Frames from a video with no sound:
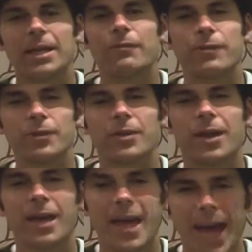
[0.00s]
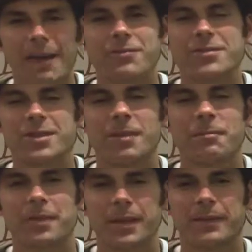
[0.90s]
if you have
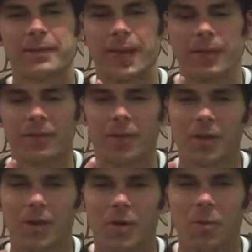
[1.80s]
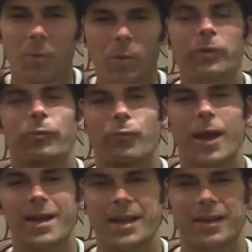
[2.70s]
something that's worth
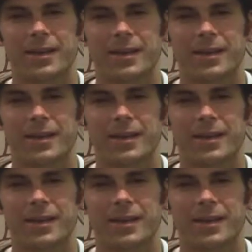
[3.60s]
writing,